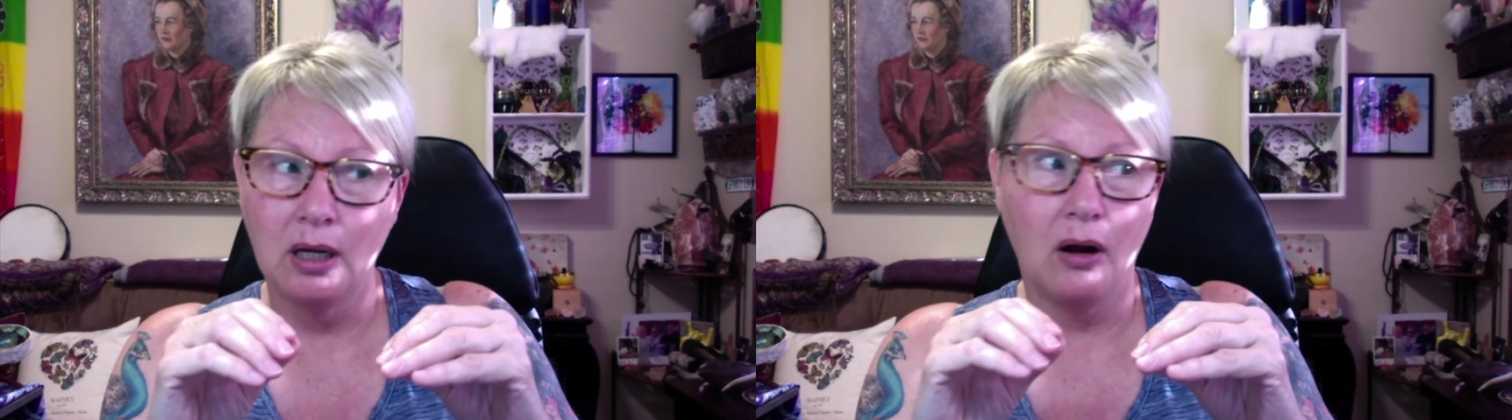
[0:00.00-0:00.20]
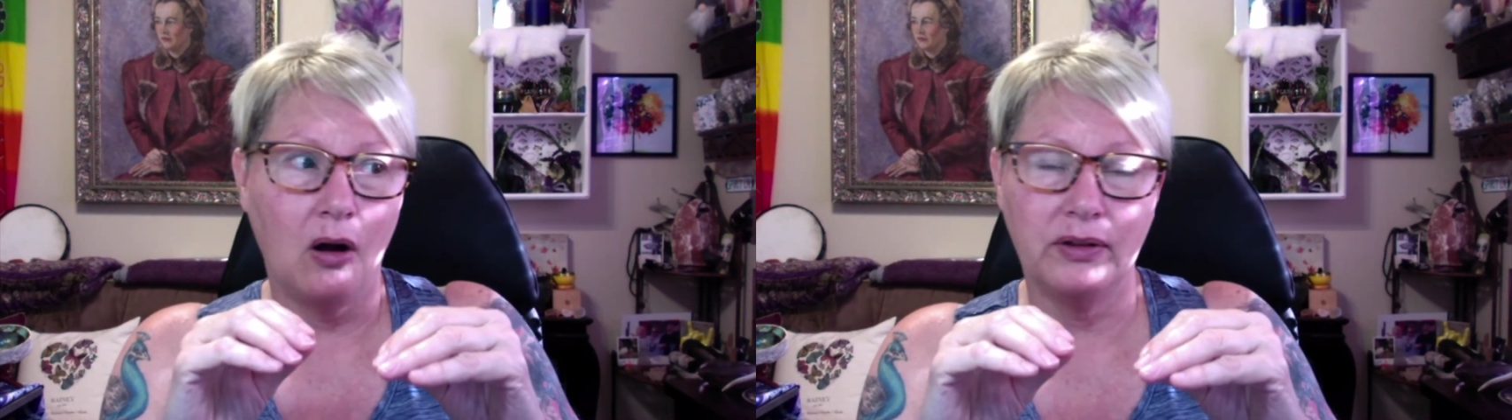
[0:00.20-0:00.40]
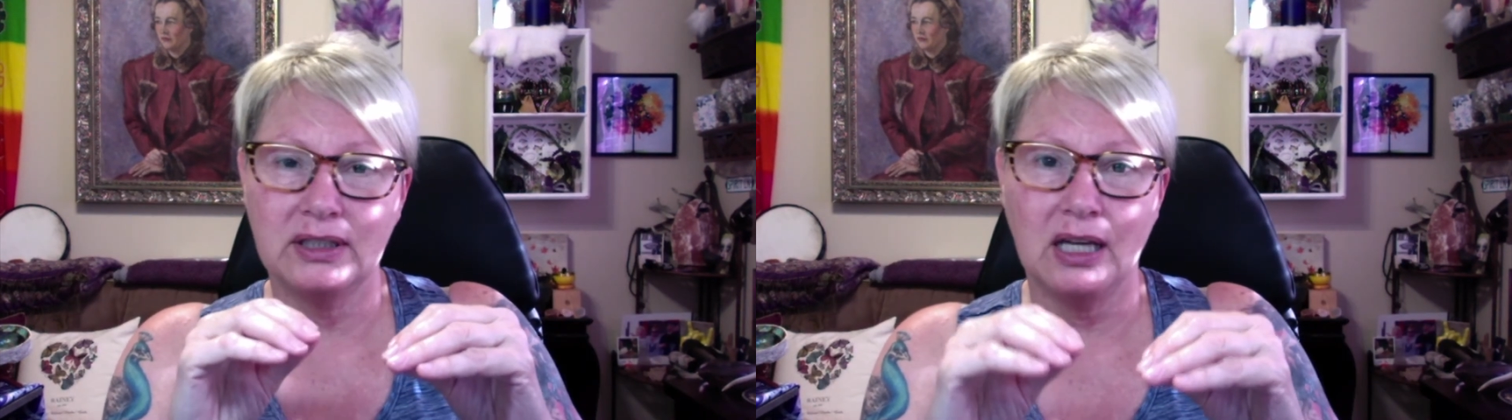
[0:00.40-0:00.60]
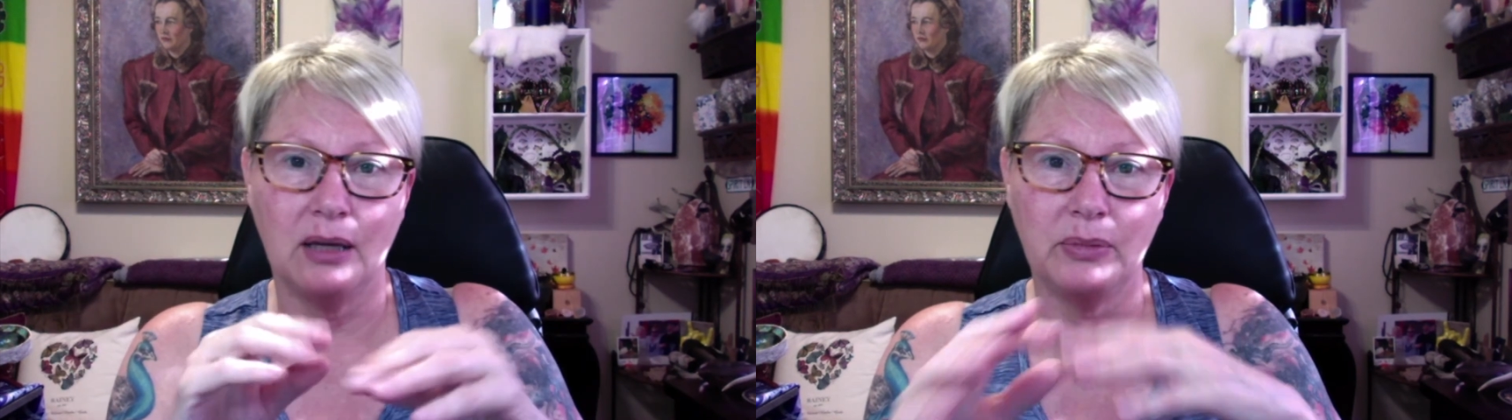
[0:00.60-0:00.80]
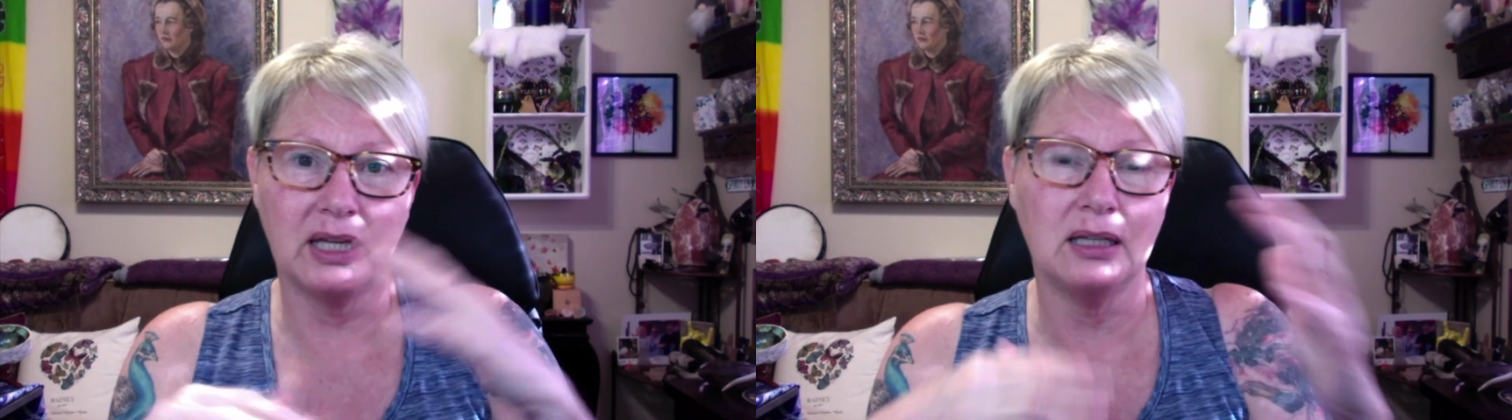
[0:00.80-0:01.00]
all the
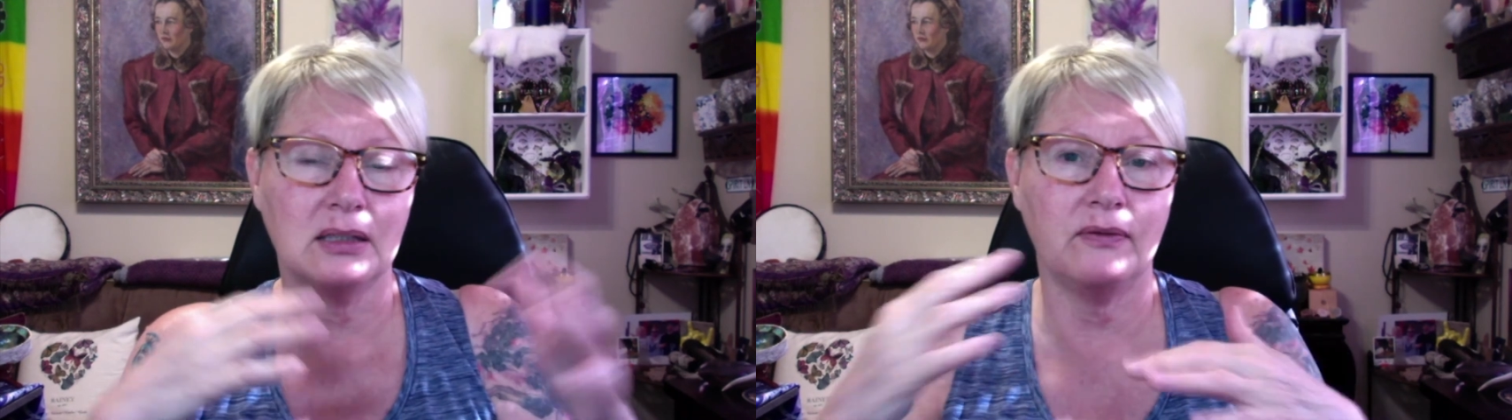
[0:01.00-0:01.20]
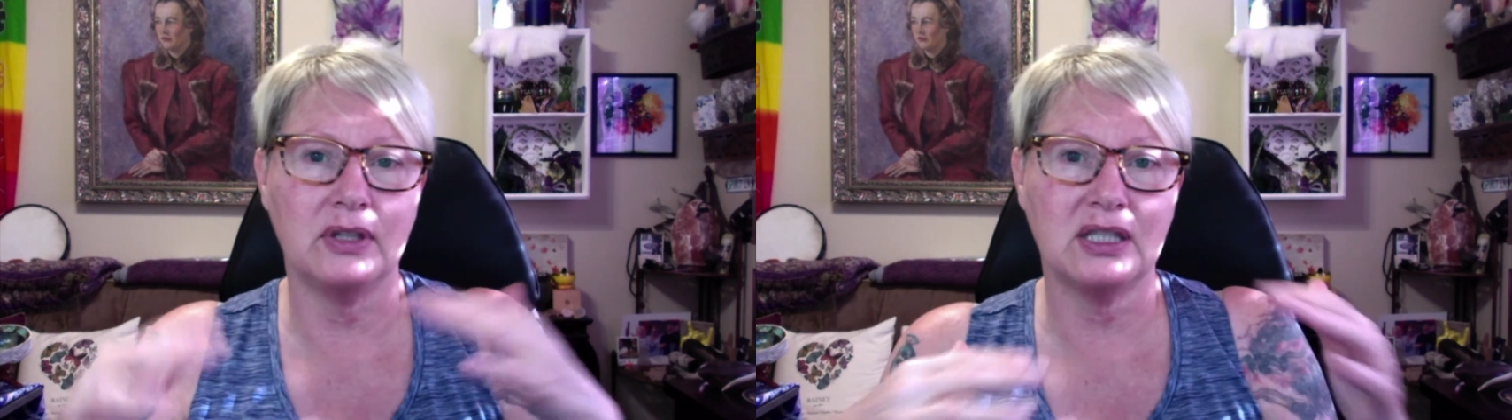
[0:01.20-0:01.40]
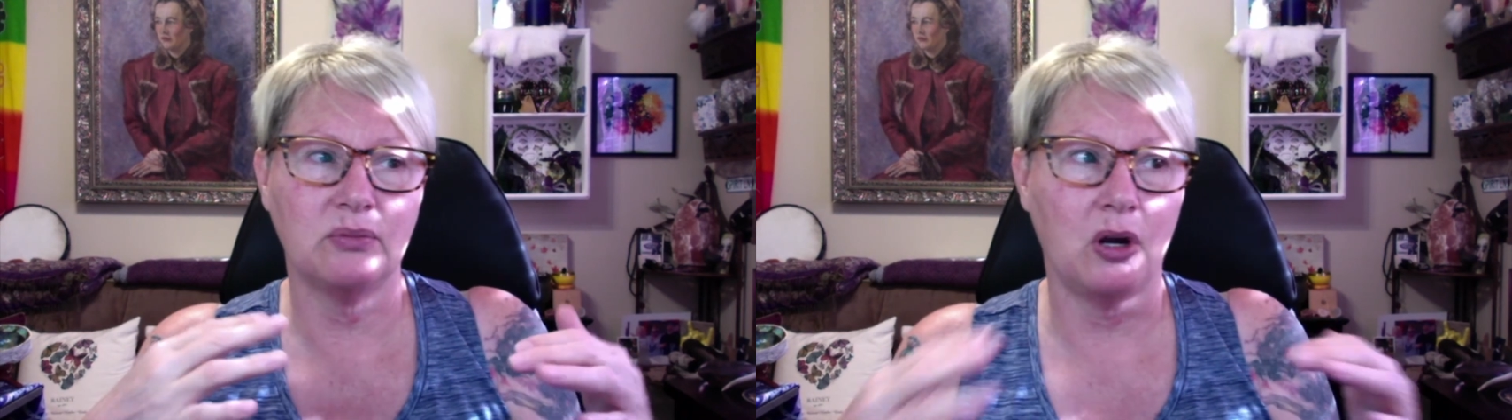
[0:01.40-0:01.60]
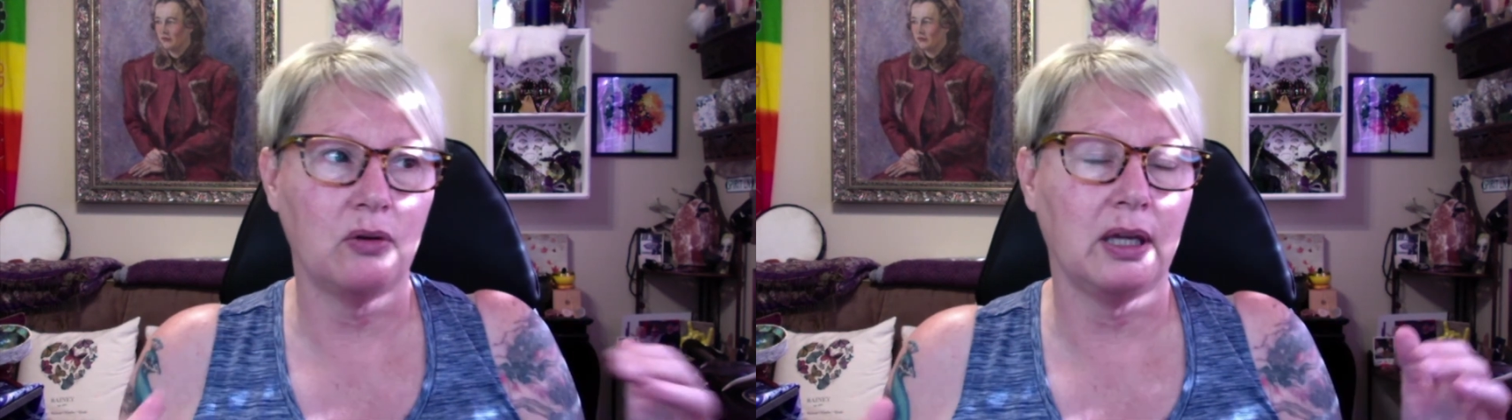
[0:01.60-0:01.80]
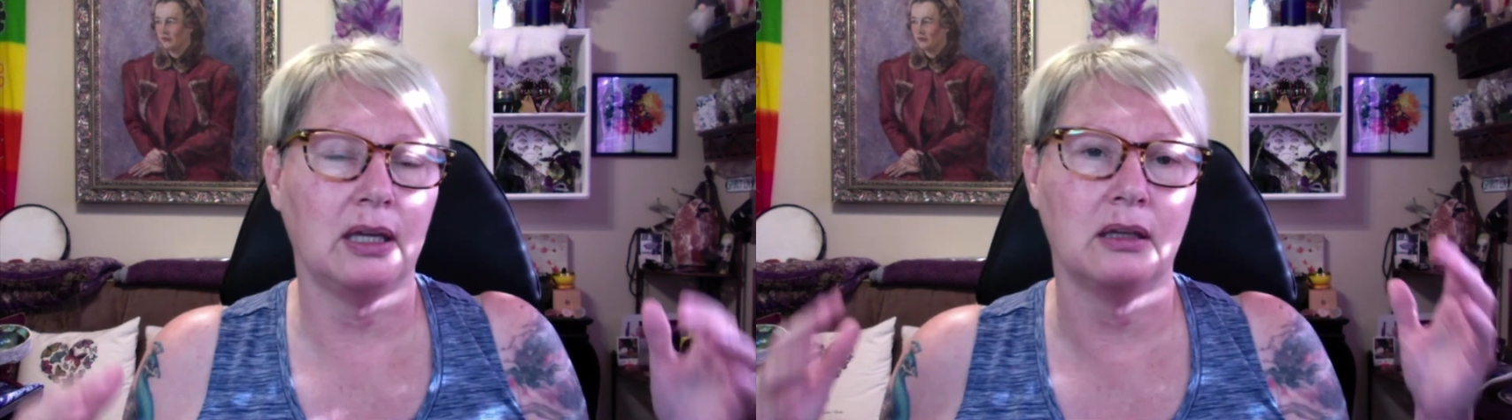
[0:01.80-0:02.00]
time because of the
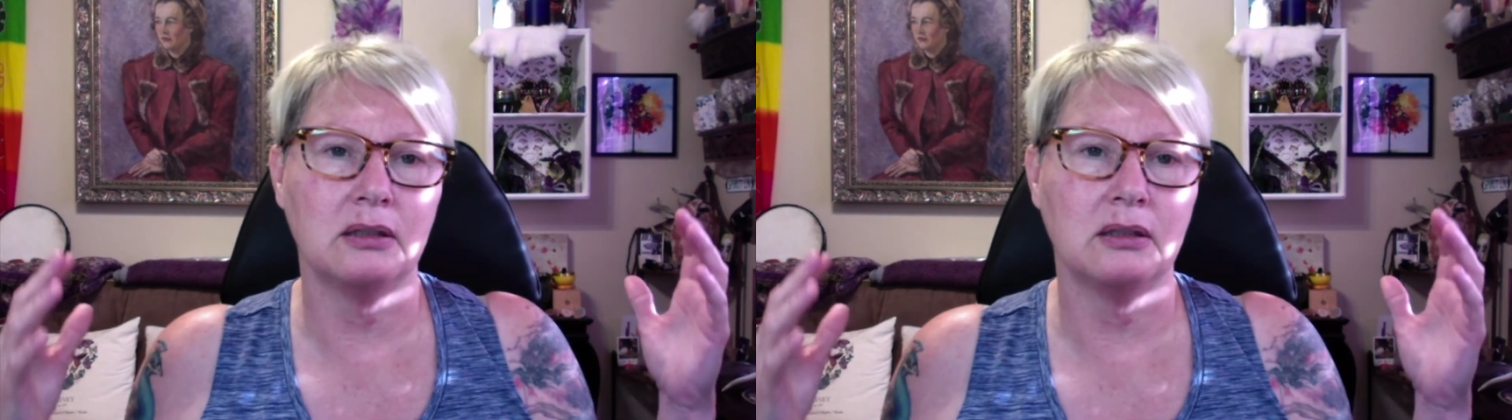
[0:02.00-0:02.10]
smoking.